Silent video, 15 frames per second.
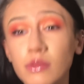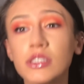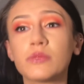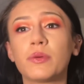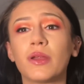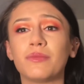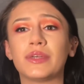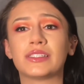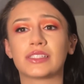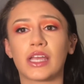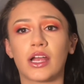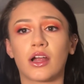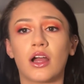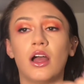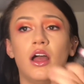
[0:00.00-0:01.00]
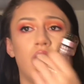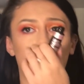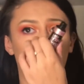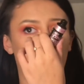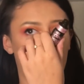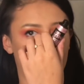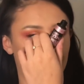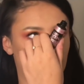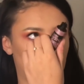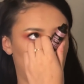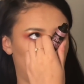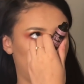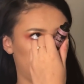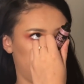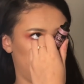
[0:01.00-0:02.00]
I just put on mascara.
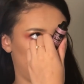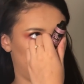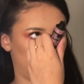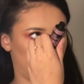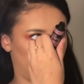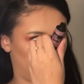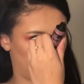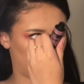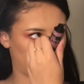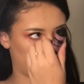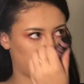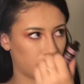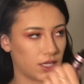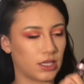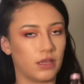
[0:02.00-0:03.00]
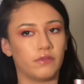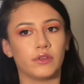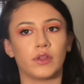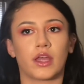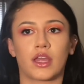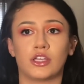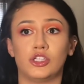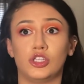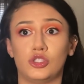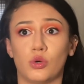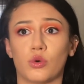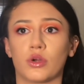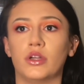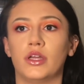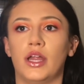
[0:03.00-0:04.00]
Here's my only thing. I'm not going to give you like a
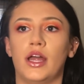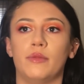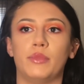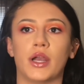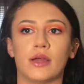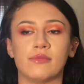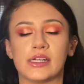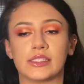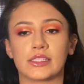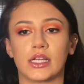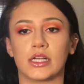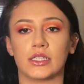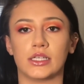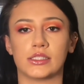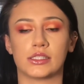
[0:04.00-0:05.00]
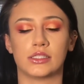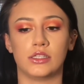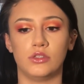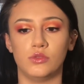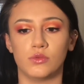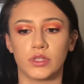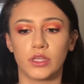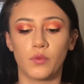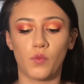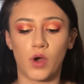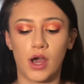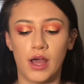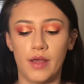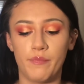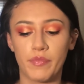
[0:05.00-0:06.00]
tutorial on how to put on mascara unless you really
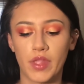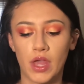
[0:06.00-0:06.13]
want.